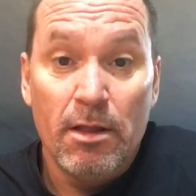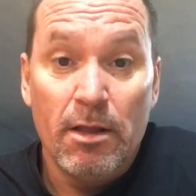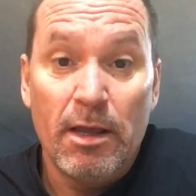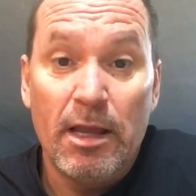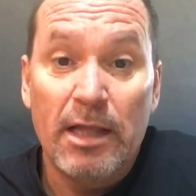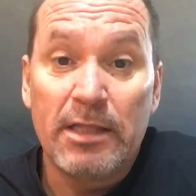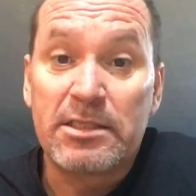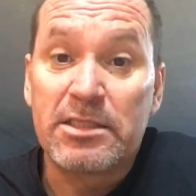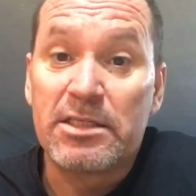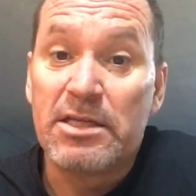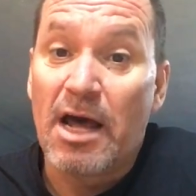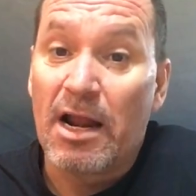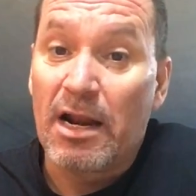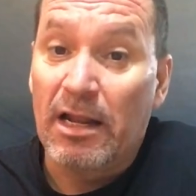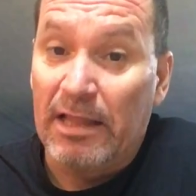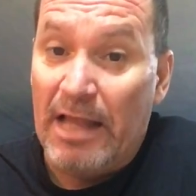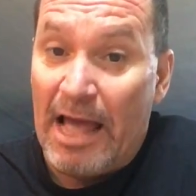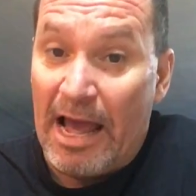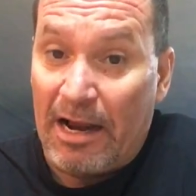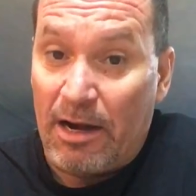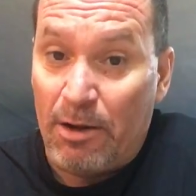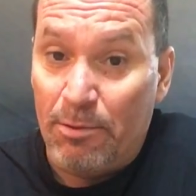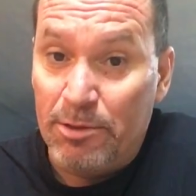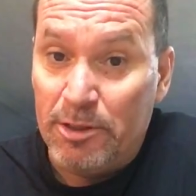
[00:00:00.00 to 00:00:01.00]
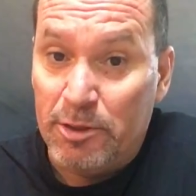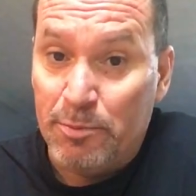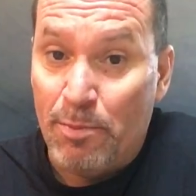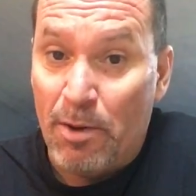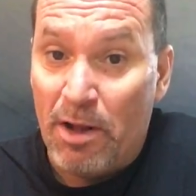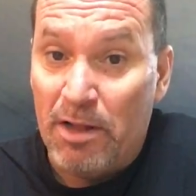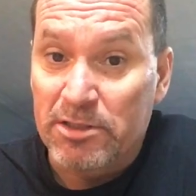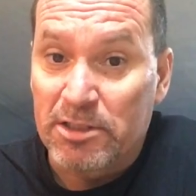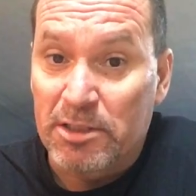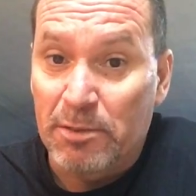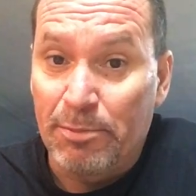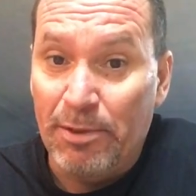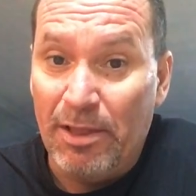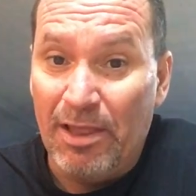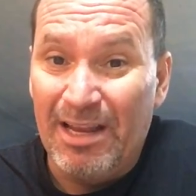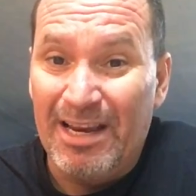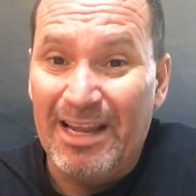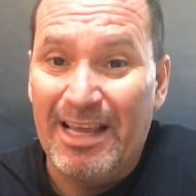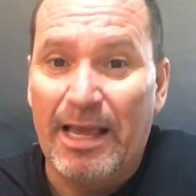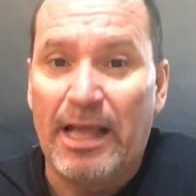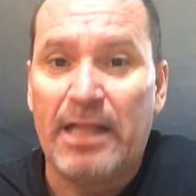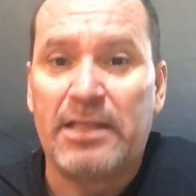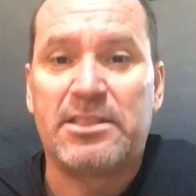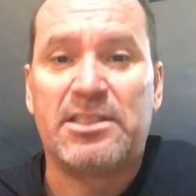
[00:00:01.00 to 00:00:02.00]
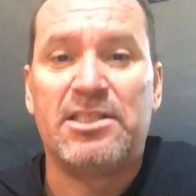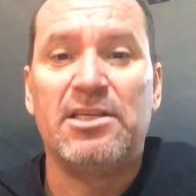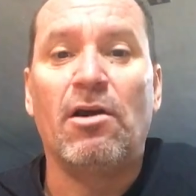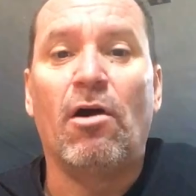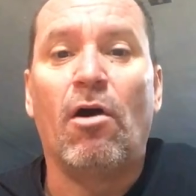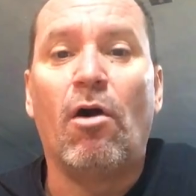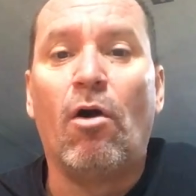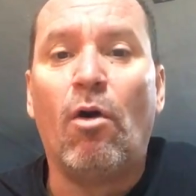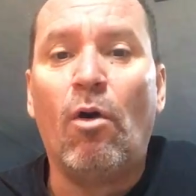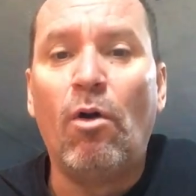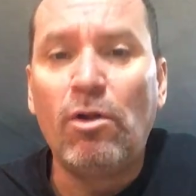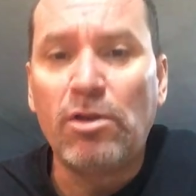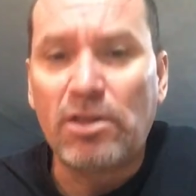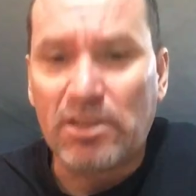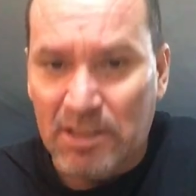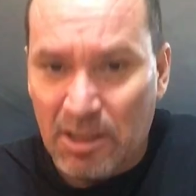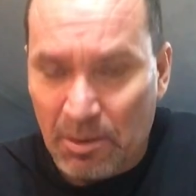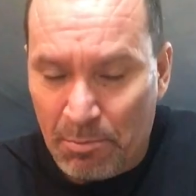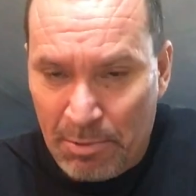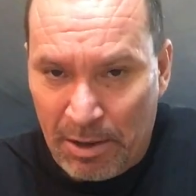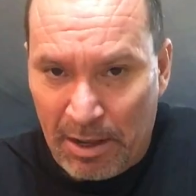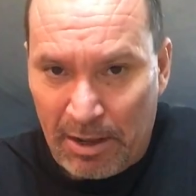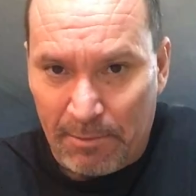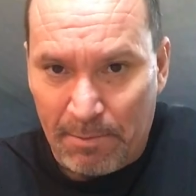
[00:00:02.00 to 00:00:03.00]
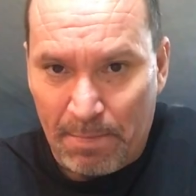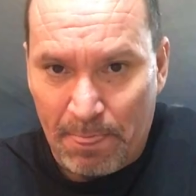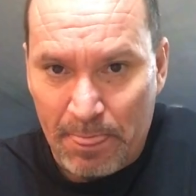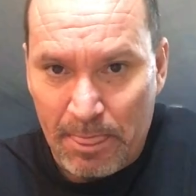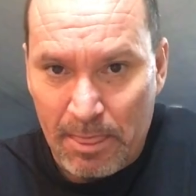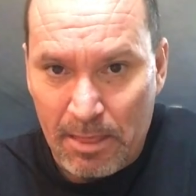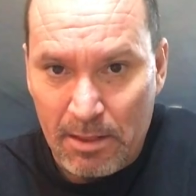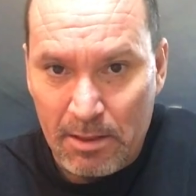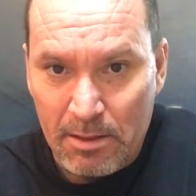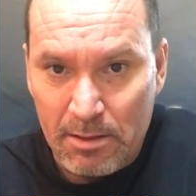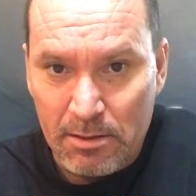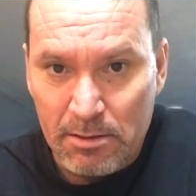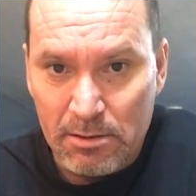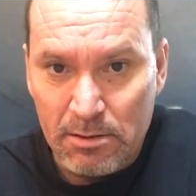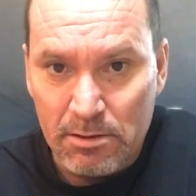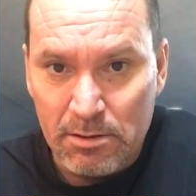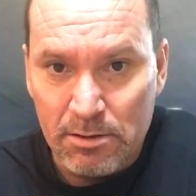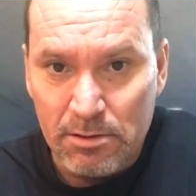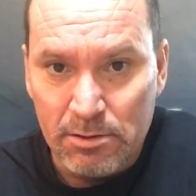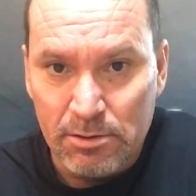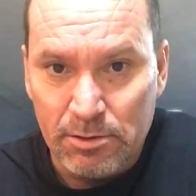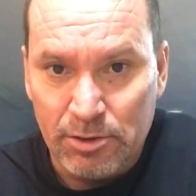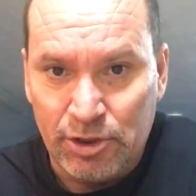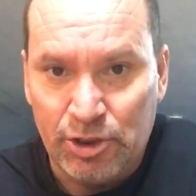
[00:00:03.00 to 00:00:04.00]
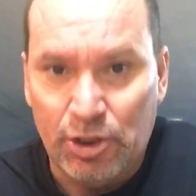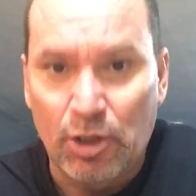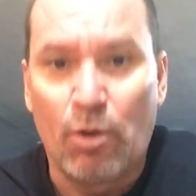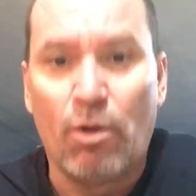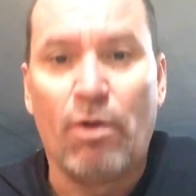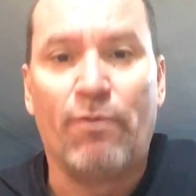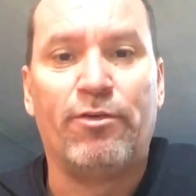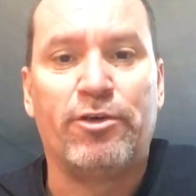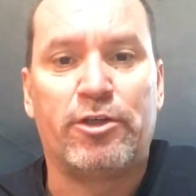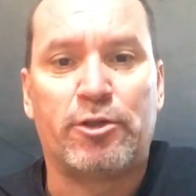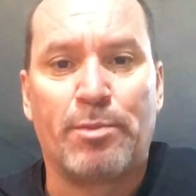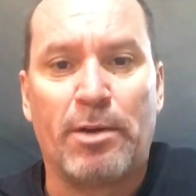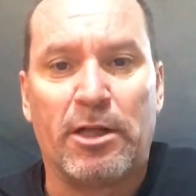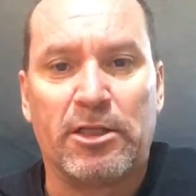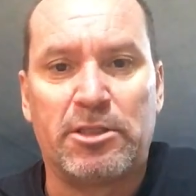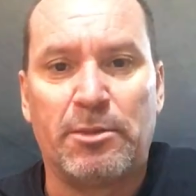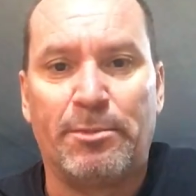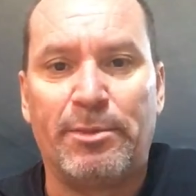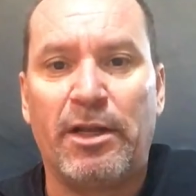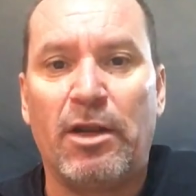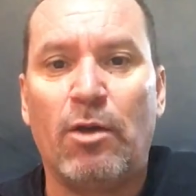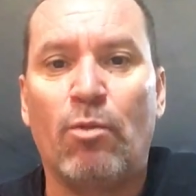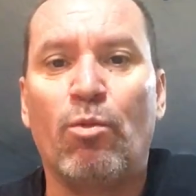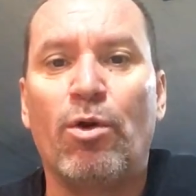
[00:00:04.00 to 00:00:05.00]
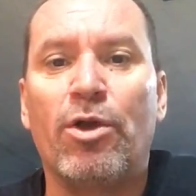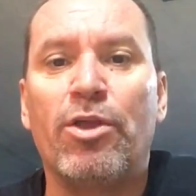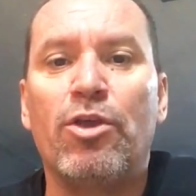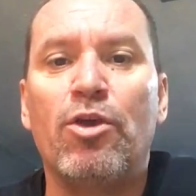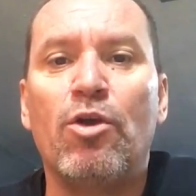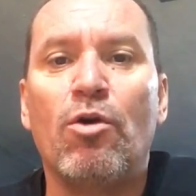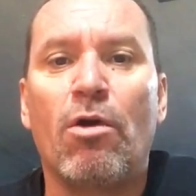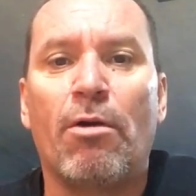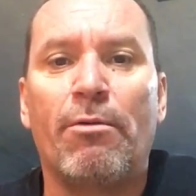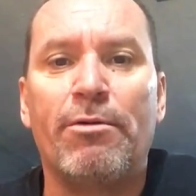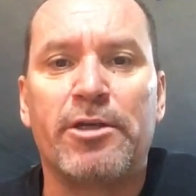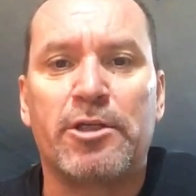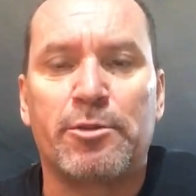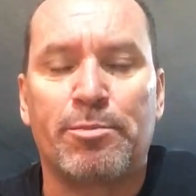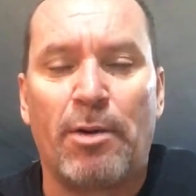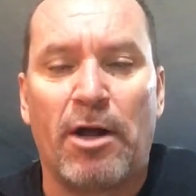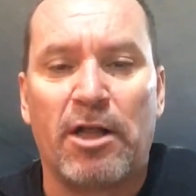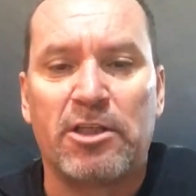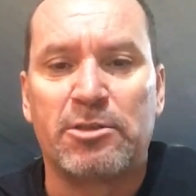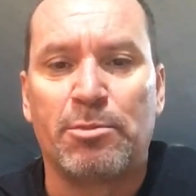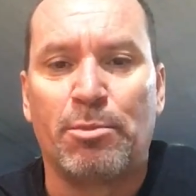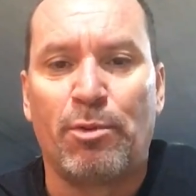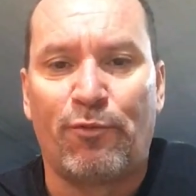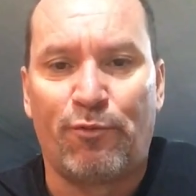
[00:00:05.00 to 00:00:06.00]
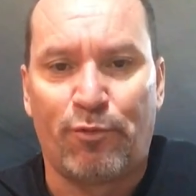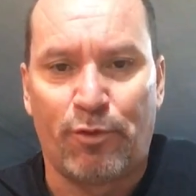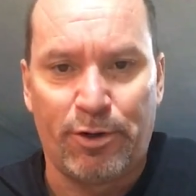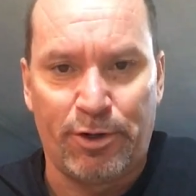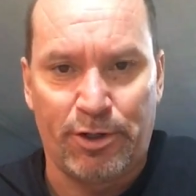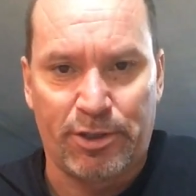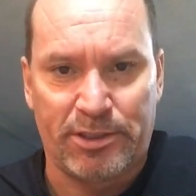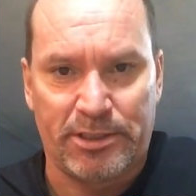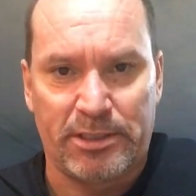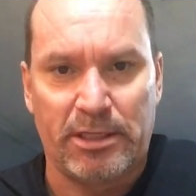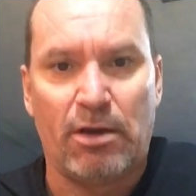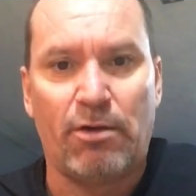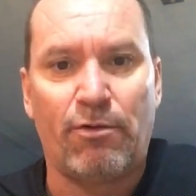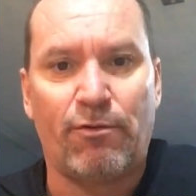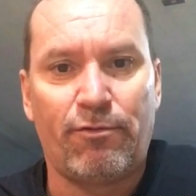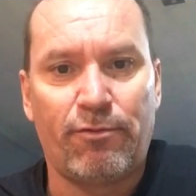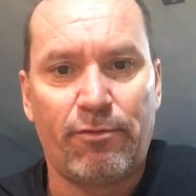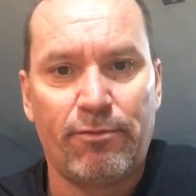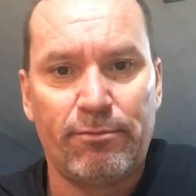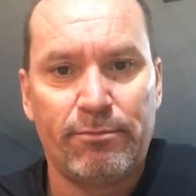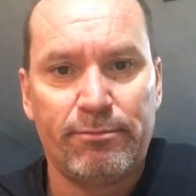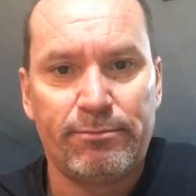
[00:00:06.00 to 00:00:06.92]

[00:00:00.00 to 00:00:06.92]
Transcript: It's not a lack of responsibility. It's the ultimate show of responsibility when you are responsible for yourself.